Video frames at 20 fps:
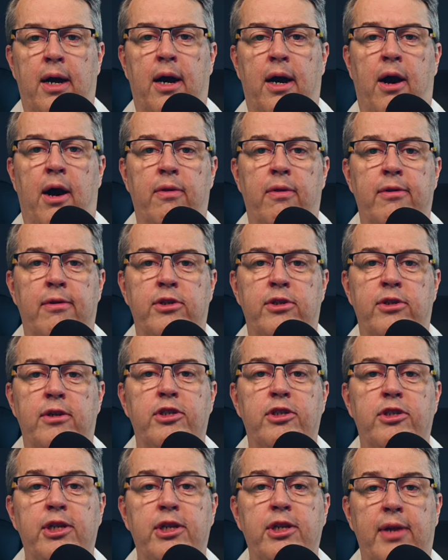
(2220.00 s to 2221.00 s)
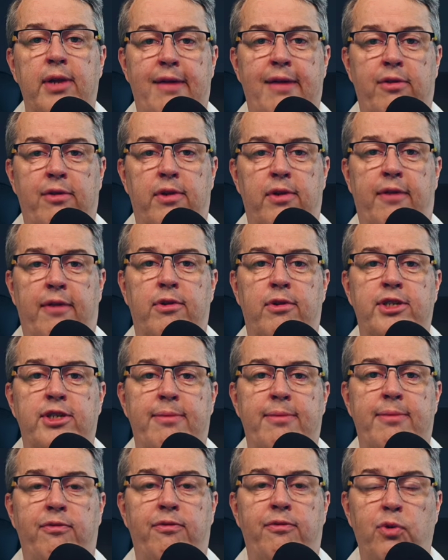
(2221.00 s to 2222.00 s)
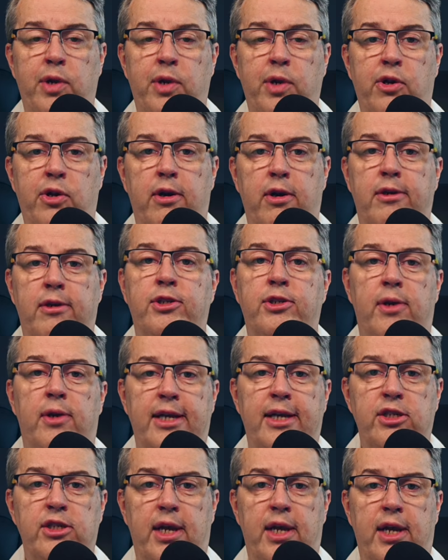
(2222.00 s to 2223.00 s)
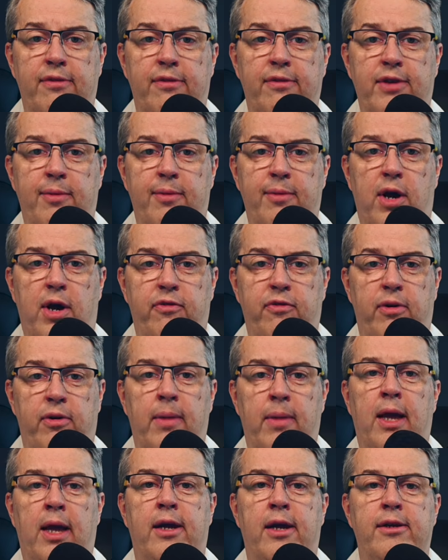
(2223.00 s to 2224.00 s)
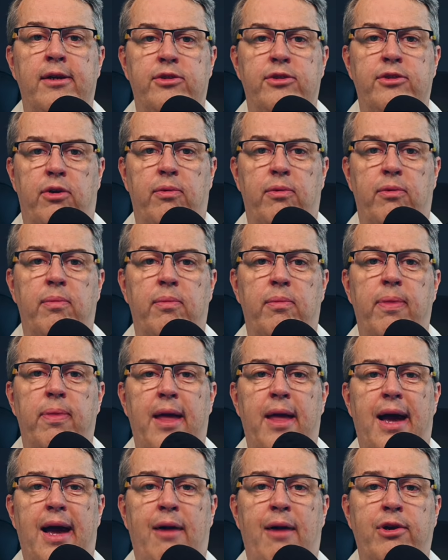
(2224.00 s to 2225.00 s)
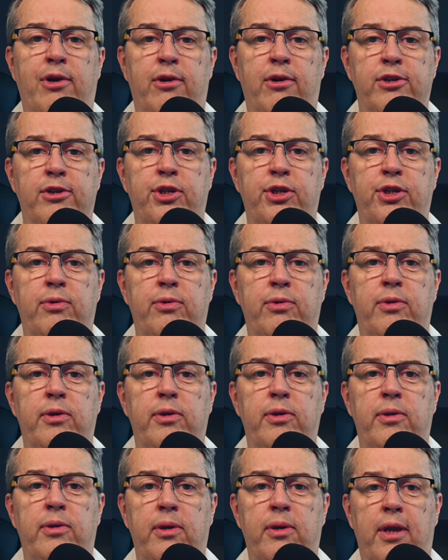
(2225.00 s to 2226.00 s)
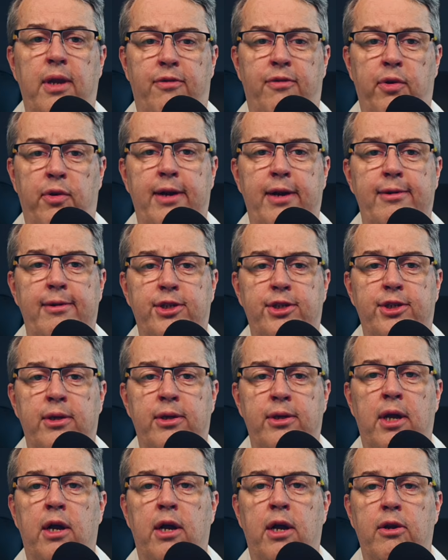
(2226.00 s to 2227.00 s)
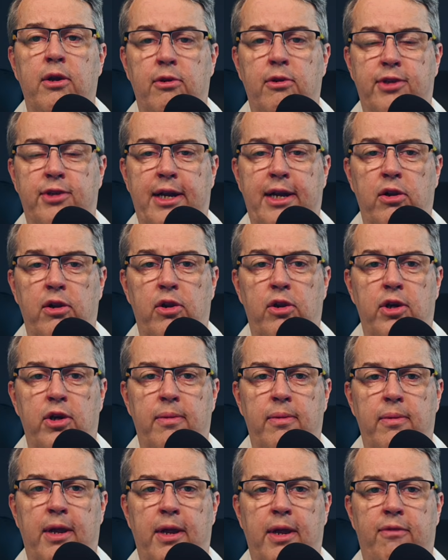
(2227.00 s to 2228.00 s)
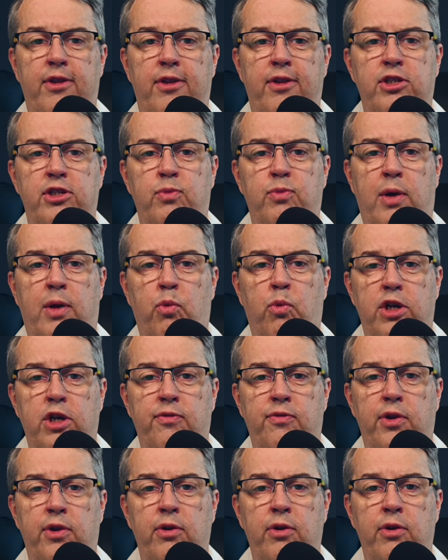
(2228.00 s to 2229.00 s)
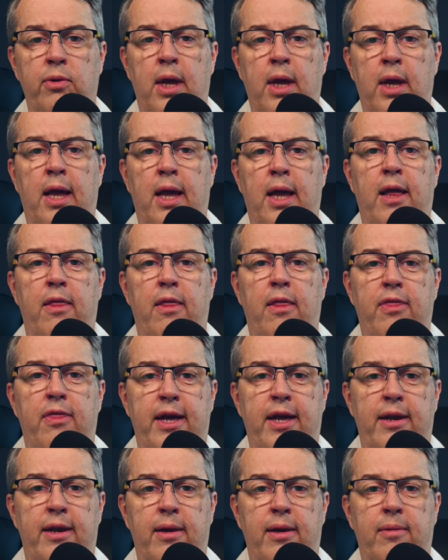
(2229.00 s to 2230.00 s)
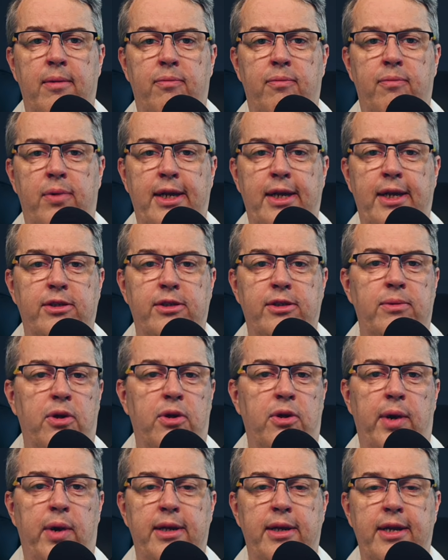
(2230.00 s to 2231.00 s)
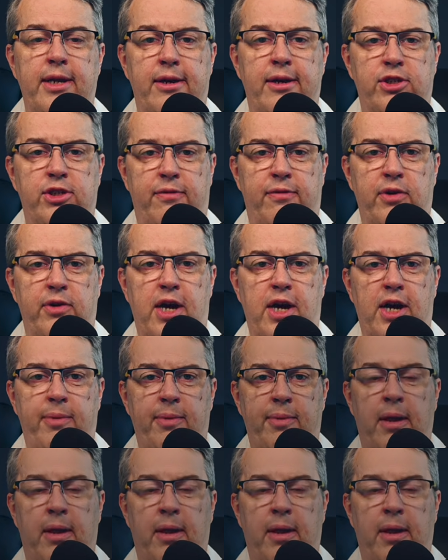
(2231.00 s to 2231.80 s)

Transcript: Others still have it. Like, for example, FluentCart still has a lifetime offer. So I would urge you, if you're interested, go take a look. If this is what works for you, then please go ahead and get yourself a copy.